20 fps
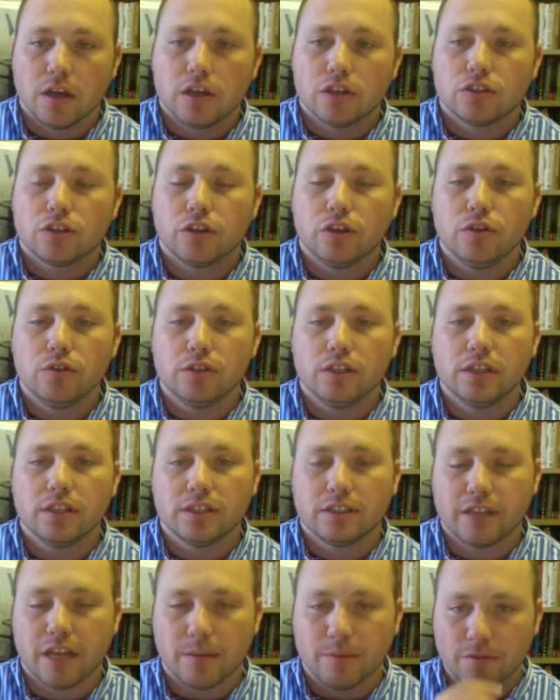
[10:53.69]
So using
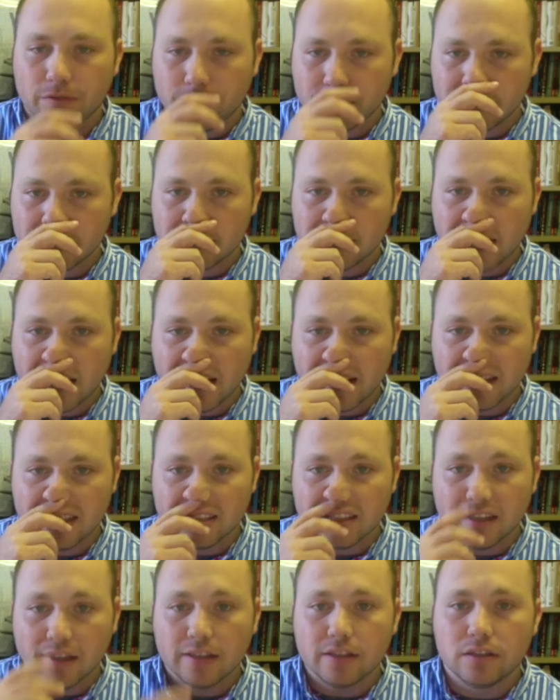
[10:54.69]
this table from the
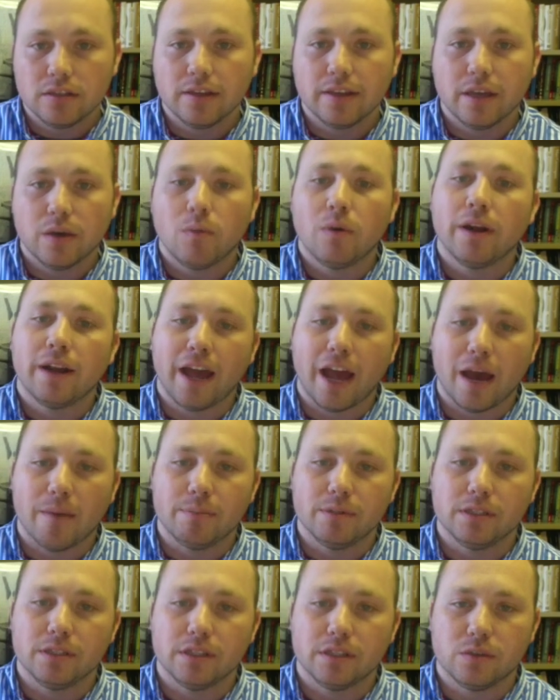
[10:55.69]
slides, let's look at what
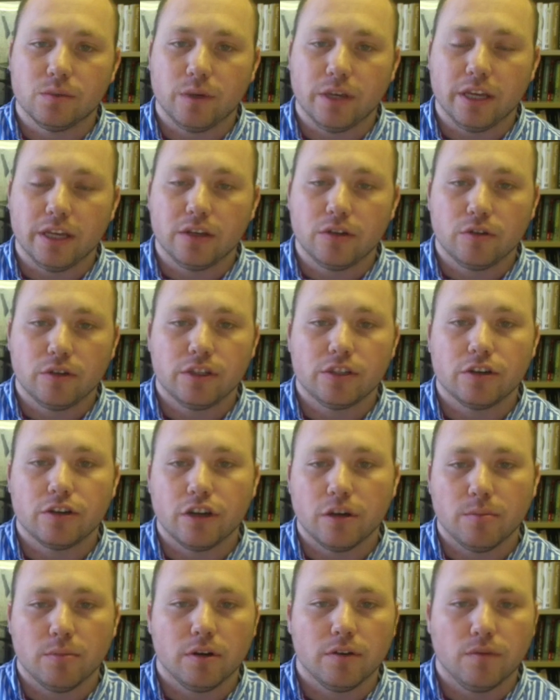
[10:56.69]
happens as we increase our
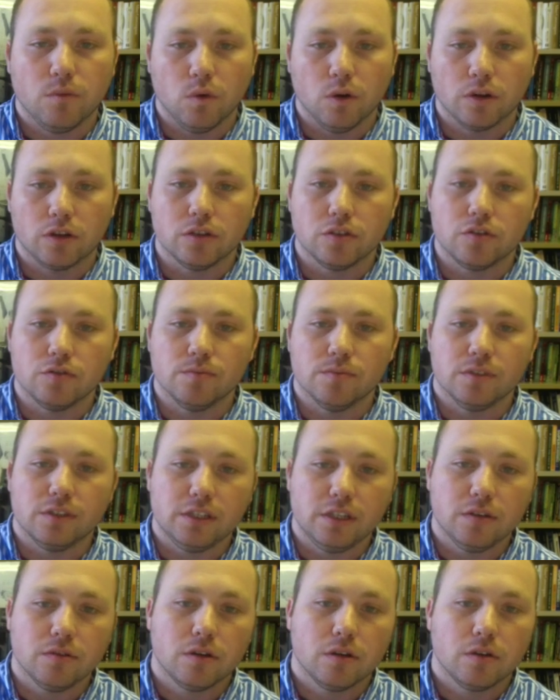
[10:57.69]
number of workers from
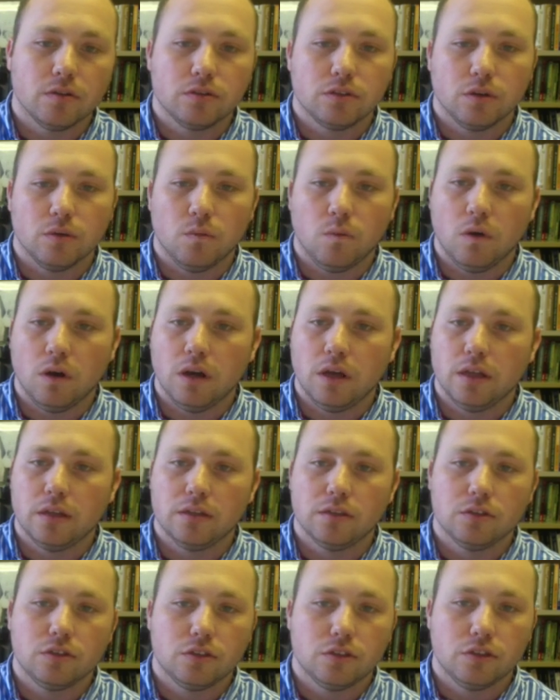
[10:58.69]
0 to
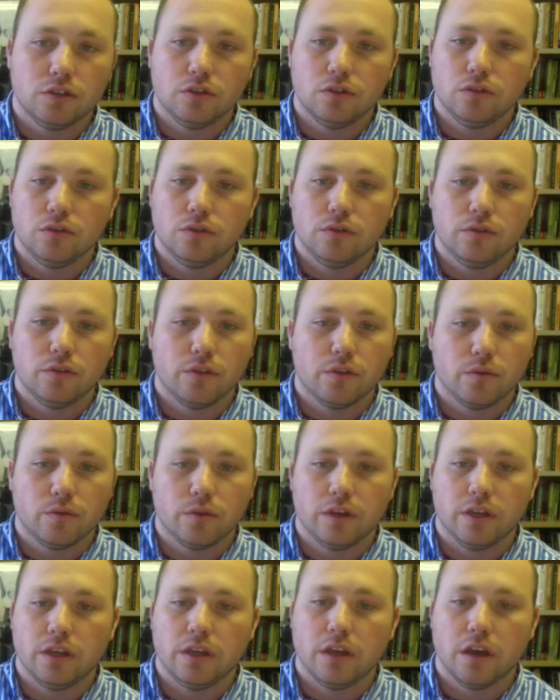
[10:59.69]
1, 2,
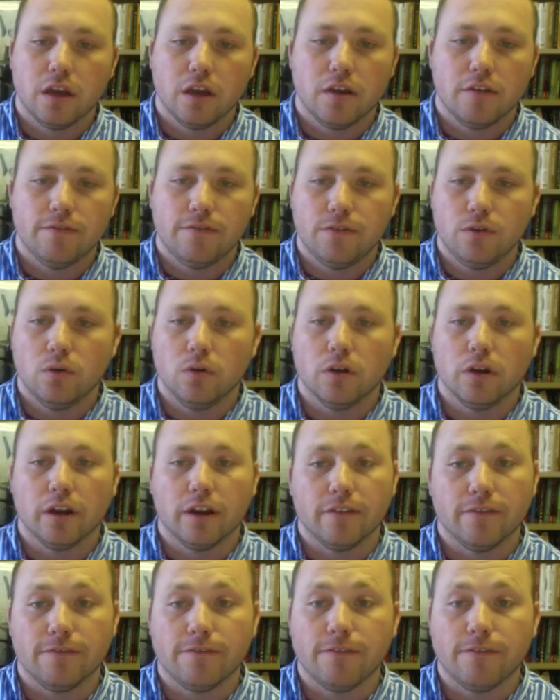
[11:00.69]
3, 4, and